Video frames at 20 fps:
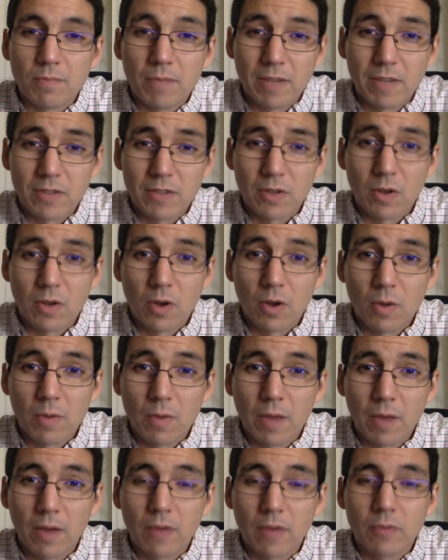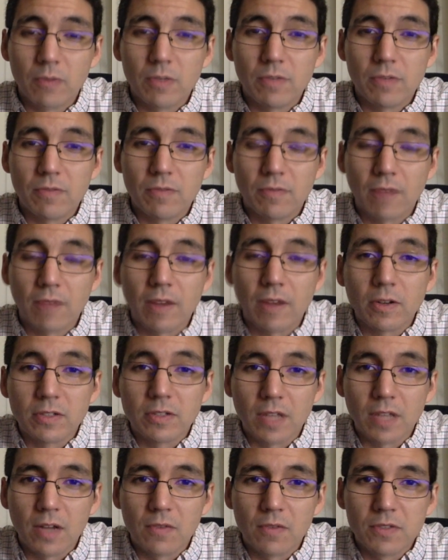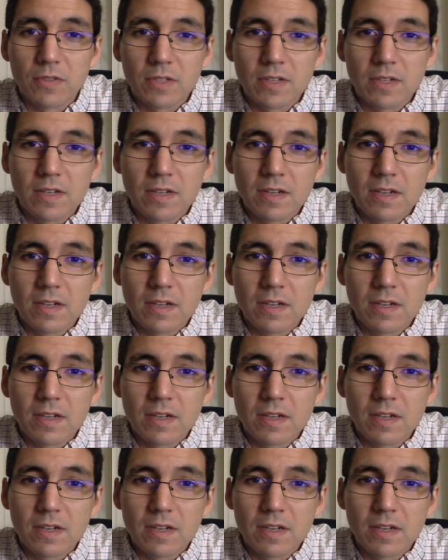made us all homebound. We find ourselves